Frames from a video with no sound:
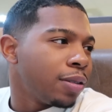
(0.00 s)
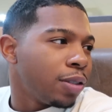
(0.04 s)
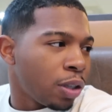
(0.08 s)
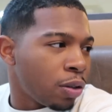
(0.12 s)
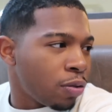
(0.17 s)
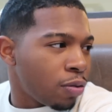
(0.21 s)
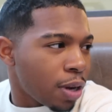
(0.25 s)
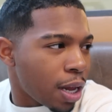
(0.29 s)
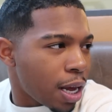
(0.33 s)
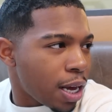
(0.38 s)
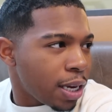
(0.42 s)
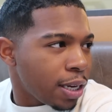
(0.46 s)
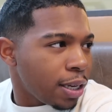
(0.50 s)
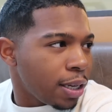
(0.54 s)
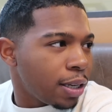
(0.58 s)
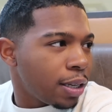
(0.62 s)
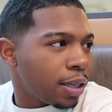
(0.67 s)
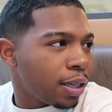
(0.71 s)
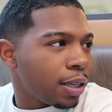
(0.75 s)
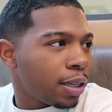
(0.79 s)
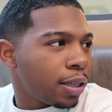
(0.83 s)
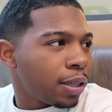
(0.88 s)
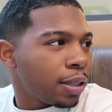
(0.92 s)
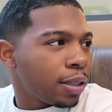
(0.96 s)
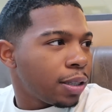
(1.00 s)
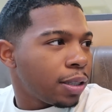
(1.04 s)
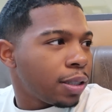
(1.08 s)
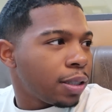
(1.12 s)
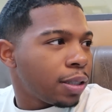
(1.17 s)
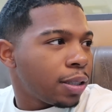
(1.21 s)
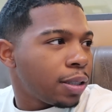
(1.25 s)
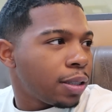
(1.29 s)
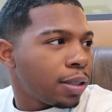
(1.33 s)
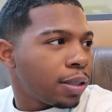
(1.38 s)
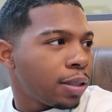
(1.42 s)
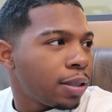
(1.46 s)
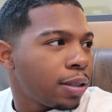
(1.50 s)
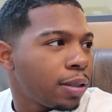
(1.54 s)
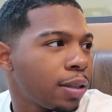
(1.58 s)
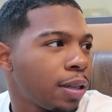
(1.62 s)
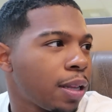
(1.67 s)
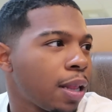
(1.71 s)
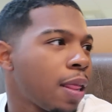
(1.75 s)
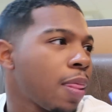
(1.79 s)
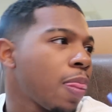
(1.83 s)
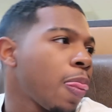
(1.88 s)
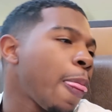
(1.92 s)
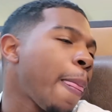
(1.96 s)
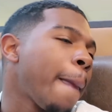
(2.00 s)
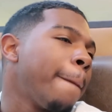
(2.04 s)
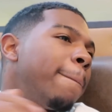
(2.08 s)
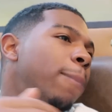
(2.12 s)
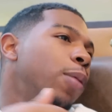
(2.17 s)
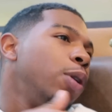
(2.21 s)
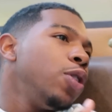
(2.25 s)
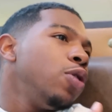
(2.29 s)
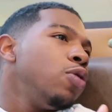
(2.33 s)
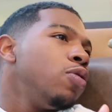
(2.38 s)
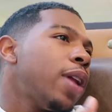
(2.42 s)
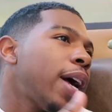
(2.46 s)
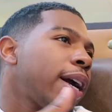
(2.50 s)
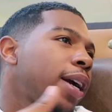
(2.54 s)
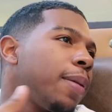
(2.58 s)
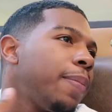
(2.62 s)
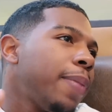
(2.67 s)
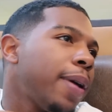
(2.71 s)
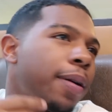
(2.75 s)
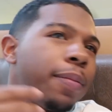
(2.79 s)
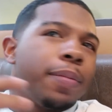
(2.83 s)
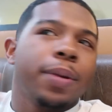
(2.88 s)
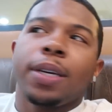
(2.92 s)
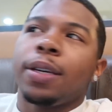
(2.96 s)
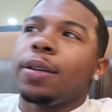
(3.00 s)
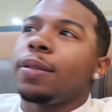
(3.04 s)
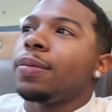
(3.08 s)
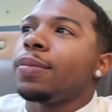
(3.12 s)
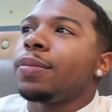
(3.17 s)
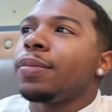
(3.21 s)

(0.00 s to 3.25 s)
You lie? I need something white. What do you like about it?